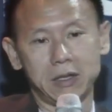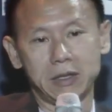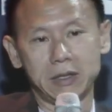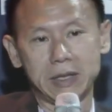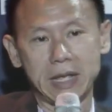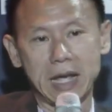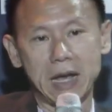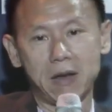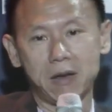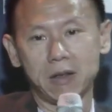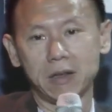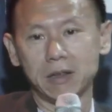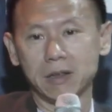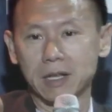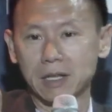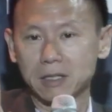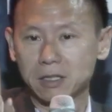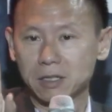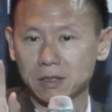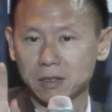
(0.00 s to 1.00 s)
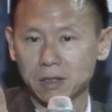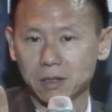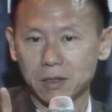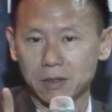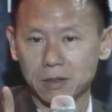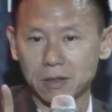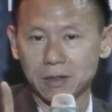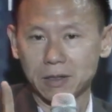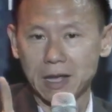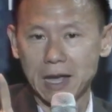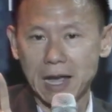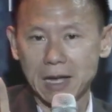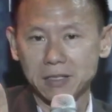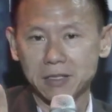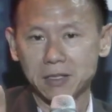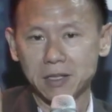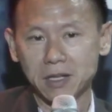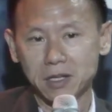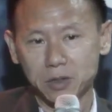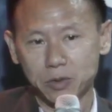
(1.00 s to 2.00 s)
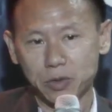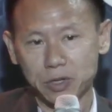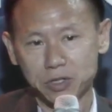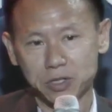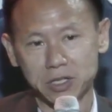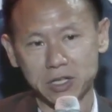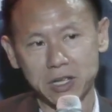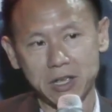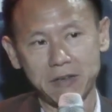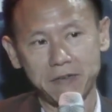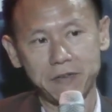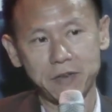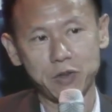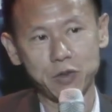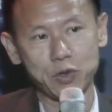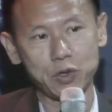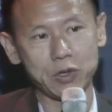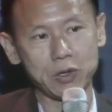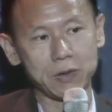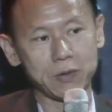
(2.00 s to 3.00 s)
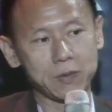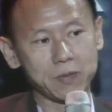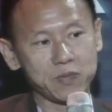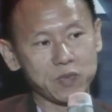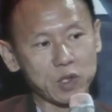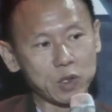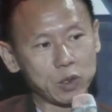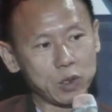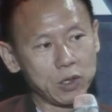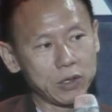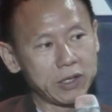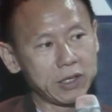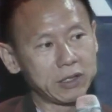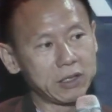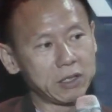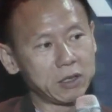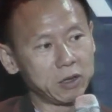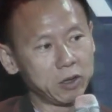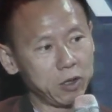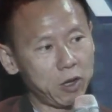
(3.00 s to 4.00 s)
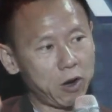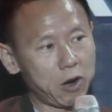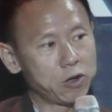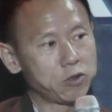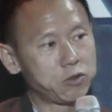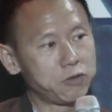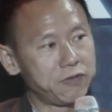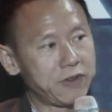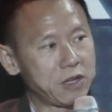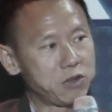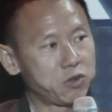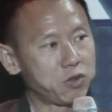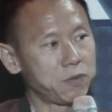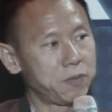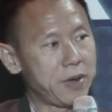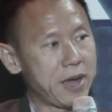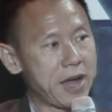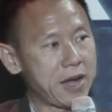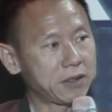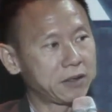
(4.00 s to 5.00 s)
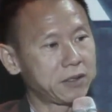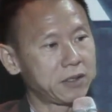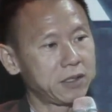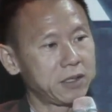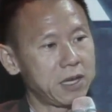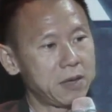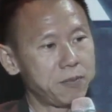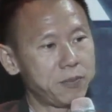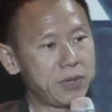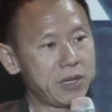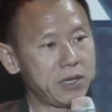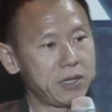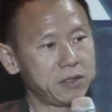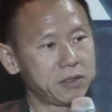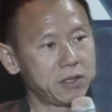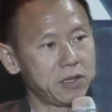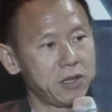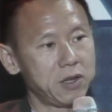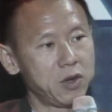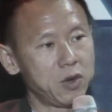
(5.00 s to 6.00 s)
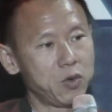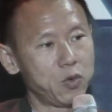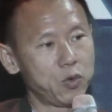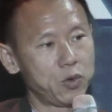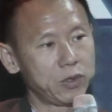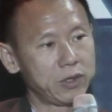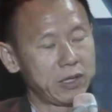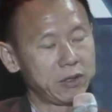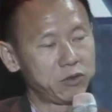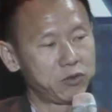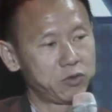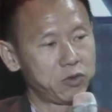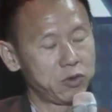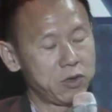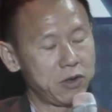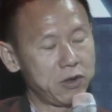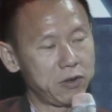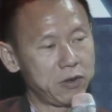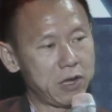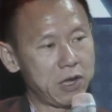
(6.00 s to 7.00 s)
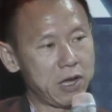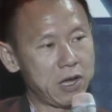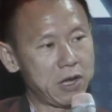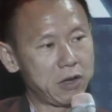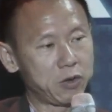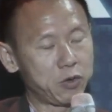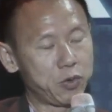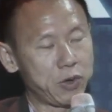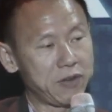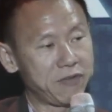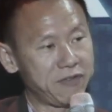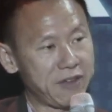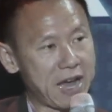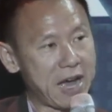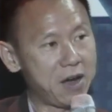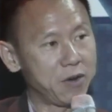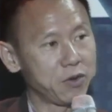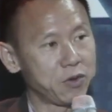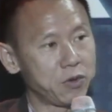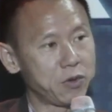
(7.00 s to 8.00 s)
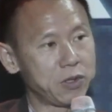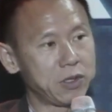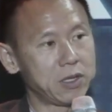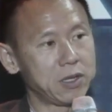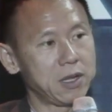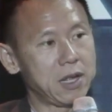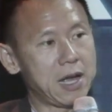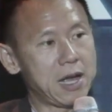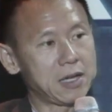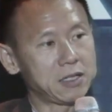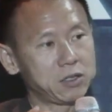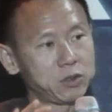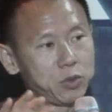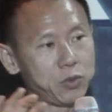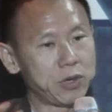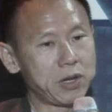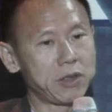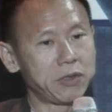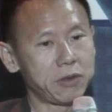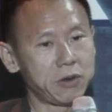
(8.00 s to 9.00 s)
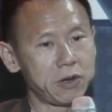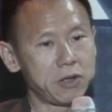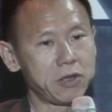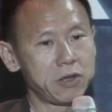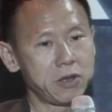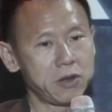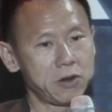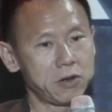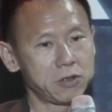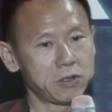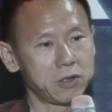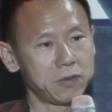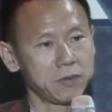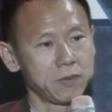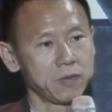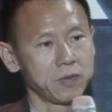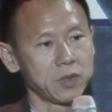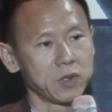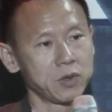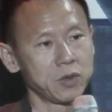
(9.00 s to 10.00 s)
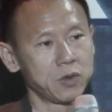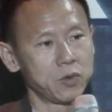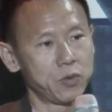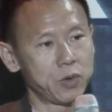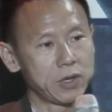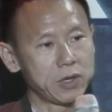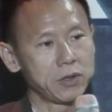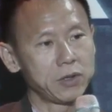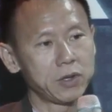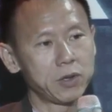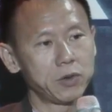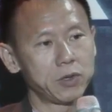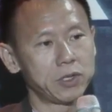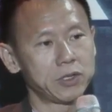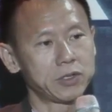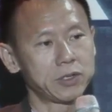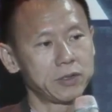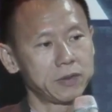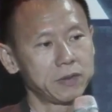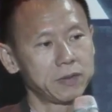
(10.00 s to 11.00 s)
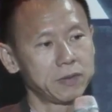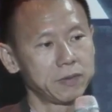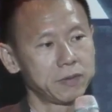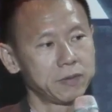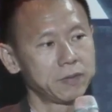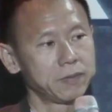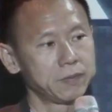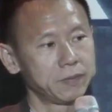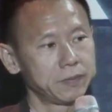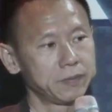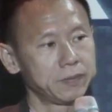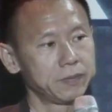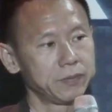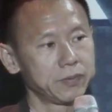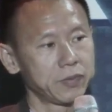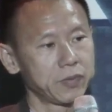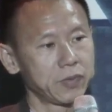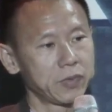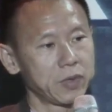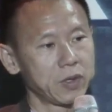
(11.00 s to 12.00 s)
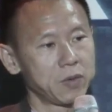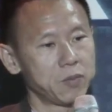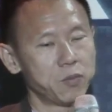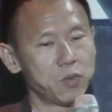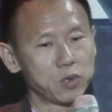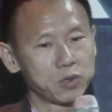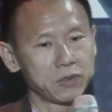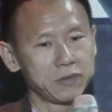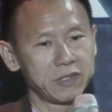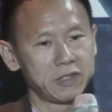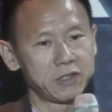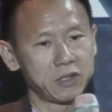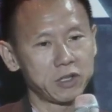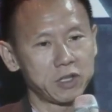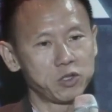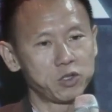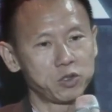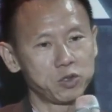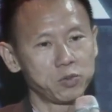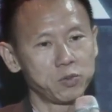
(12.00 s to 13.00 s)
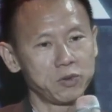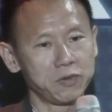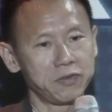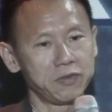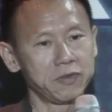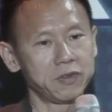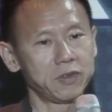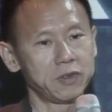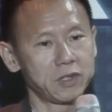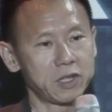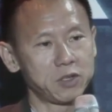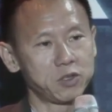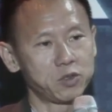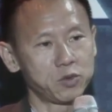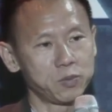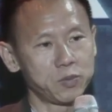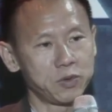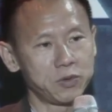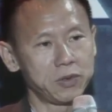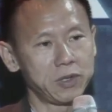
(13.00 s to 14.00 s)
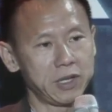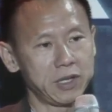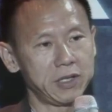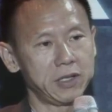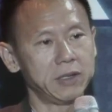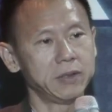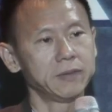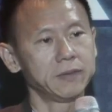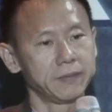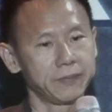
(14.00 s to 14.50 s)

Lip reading: Now, let's ask another question. If you look at the large venture-backed companies where they create value in the last 20, 30 years, what do you notice? Most of these are consumer related,